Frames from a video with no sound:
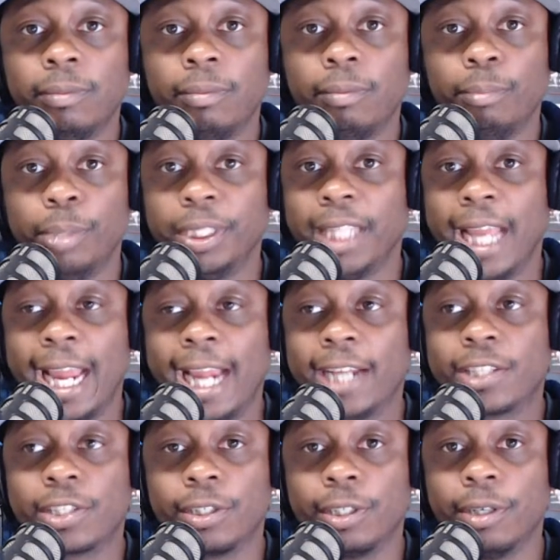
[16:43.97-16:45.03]
But the
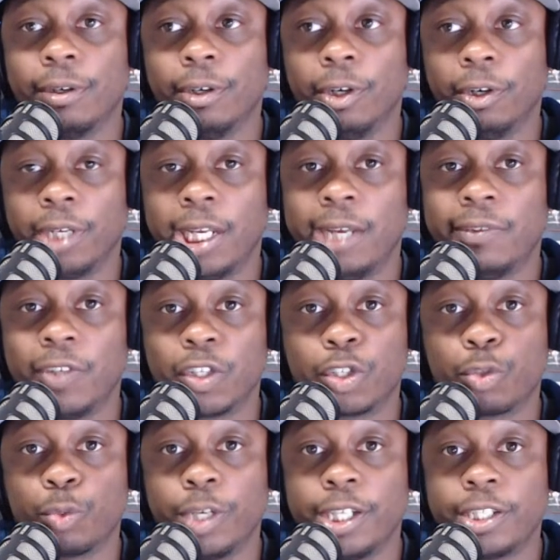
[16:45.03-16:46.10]
answer of getting a
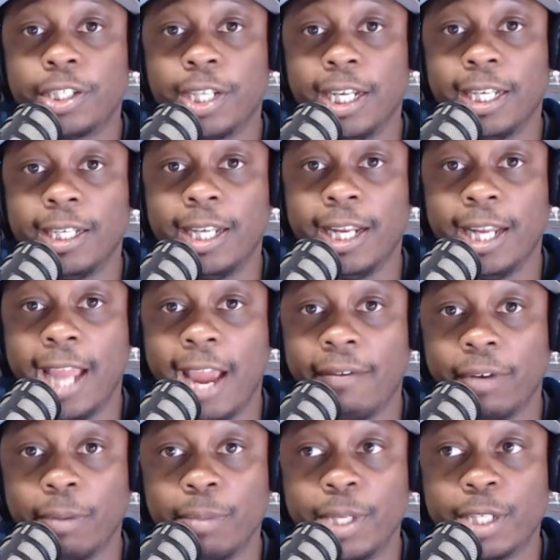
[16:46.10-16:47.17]
switch and
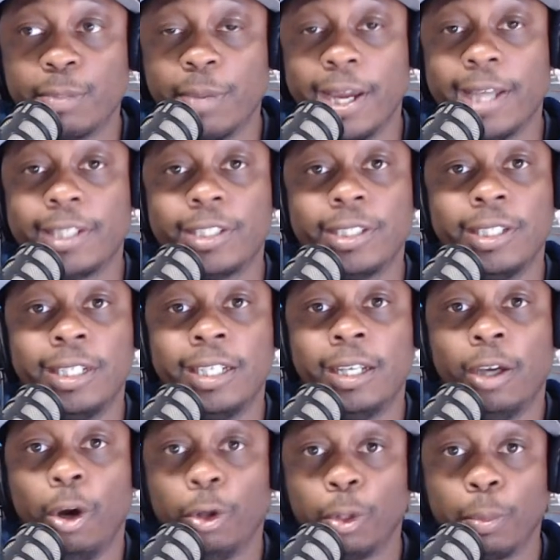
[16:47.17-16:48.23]
having a mismatch
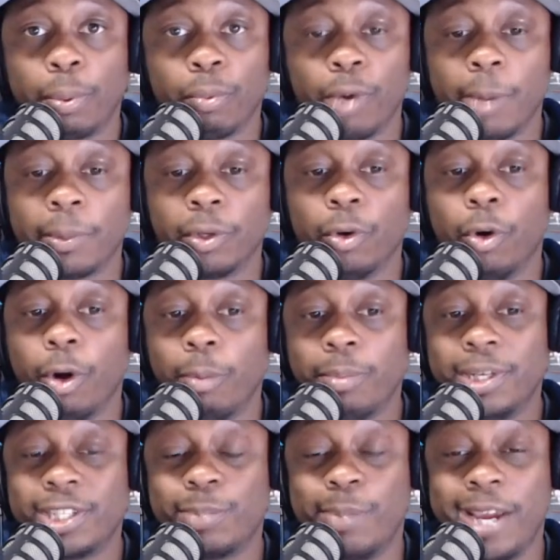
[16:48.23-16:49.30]
on the perimeter or a
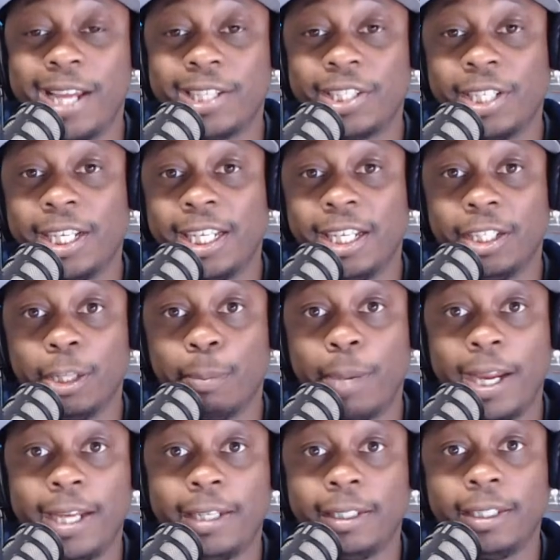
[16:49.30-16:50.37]
mismatch in the
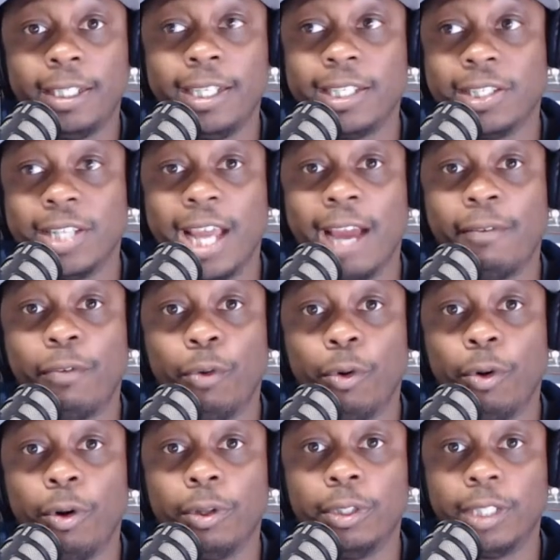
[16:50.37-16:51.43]
paint is not
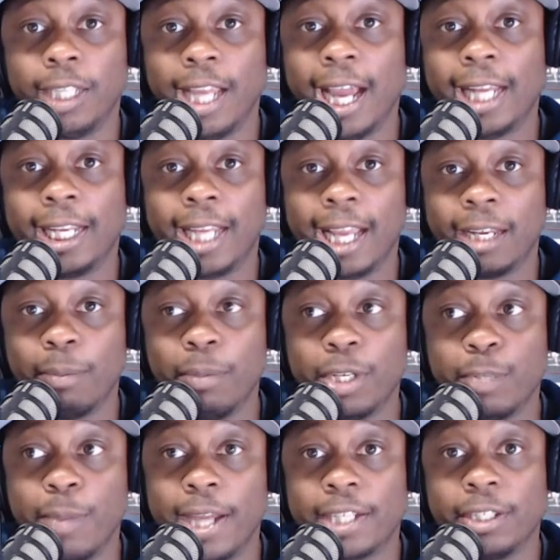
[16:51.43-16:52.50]
for the guy that got the
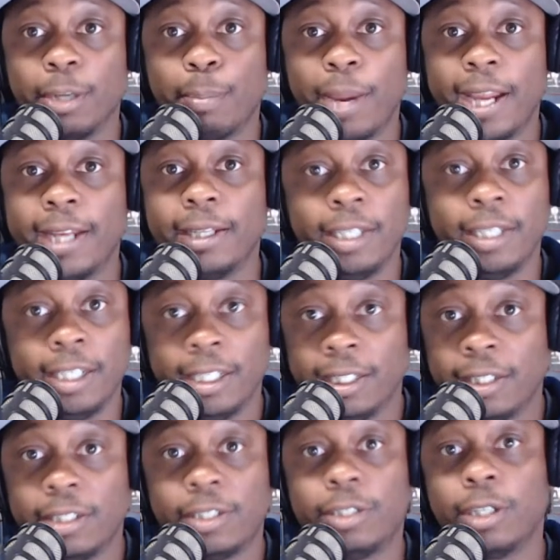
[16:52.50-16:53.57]
mismatch in the paint
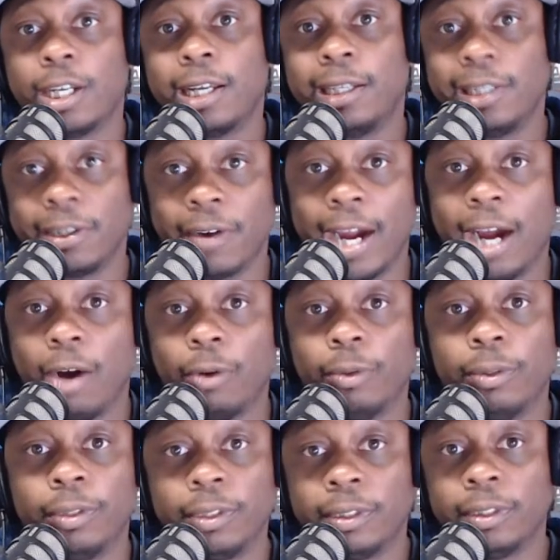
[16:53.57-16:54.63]
to clear out
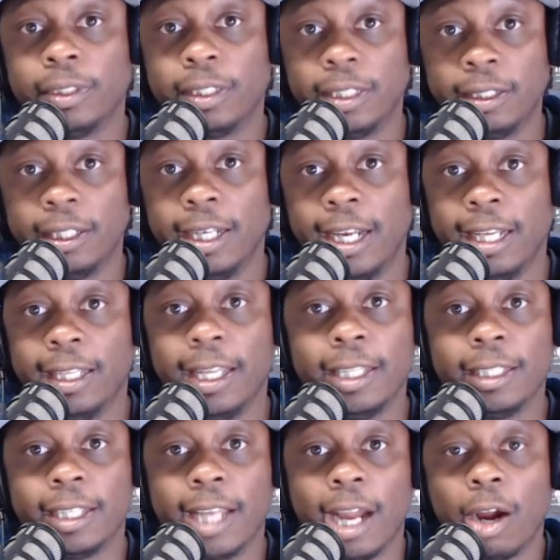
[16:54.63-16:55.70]
and
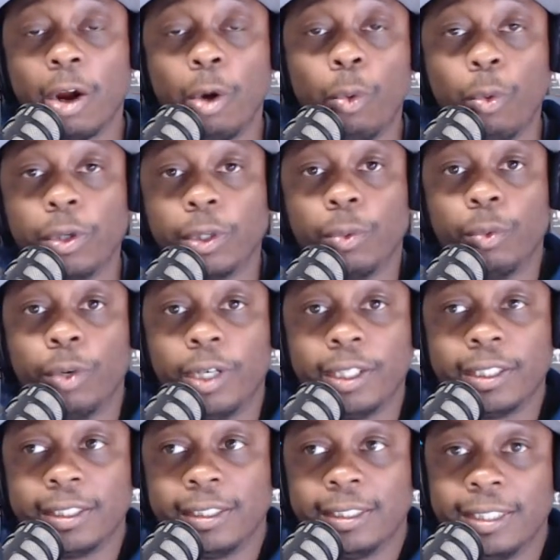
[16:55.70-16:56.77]
let the guy go one-on-one.
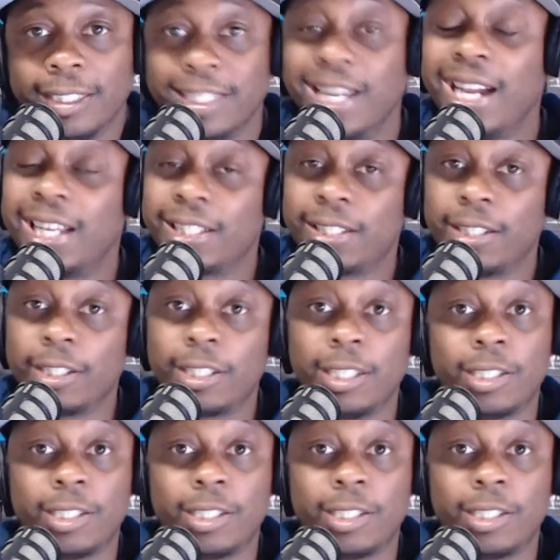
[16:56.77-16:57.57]
Nonsense.